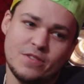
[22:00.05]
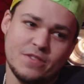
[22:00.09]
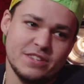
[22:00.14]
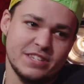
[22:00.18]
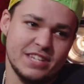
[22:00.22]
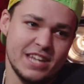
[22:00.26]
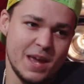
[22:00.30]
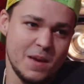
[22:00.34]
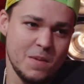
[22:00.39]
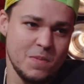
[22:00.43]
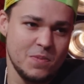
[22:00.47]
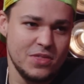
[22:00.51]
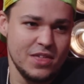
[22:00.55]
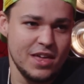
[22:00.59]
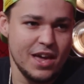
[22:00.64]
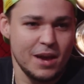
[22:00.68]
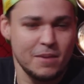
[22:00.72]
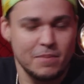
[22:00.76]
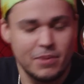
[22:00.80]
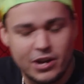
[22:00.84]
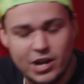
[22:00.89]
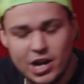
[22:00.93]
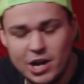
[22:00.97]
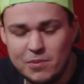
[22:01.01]
done the same
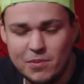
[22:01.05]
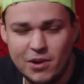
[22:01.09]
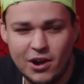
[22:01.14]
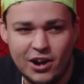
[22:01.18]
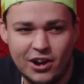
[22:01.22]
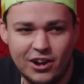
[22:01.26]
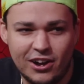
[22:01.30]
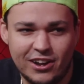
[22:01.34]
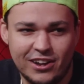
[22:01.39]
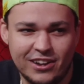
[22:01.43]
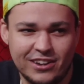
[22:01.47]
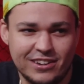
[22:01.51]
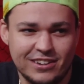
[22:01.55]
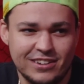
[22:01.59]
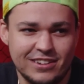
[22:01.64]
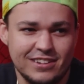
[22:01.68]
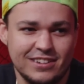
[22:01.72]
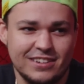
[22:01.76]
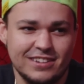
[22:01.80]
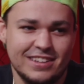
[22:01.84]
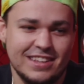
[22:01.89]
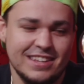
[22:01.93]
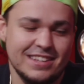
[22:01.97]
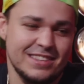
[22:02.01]
thing, but come on.
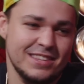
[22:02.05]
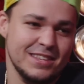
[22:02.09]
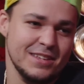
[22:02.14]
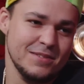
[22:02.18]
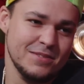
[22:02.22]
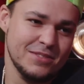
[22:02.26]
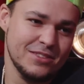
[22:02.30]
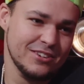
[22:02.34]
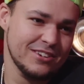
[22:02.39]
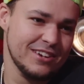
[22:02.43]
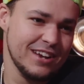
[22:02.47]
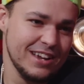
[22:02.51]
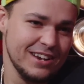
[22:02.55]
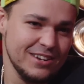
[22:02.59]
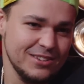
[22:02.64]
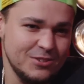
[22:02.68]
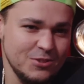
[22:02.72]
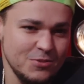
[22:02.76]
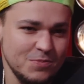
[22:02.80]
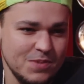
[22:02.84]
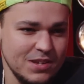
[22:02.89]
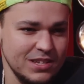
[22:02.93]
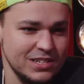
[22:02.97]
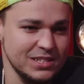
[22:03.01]
Yeah, and they're, they're kind of
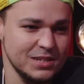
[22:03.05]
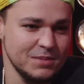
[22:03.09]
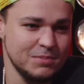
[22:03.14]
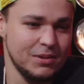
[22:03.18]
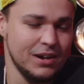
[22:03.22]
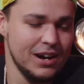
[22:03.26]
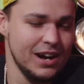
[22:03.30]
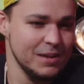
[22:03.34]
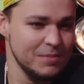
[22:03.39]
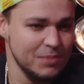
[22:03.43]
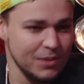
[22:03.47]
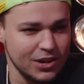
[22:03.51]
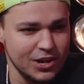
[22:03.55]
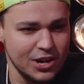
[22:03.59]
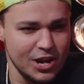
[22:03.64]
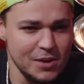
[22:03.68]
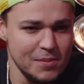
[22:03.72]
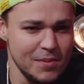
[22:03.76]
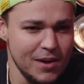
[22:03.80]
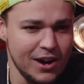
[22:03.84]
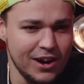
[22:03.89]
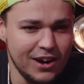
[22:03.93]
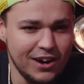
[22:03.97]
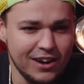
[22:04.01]
two peas in a pod, but
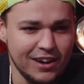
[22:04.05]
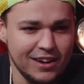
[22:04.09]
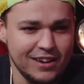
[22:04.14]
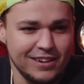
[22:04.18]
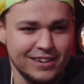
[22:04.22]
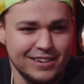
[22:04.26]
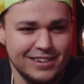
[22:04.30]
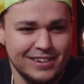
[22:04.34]
come on.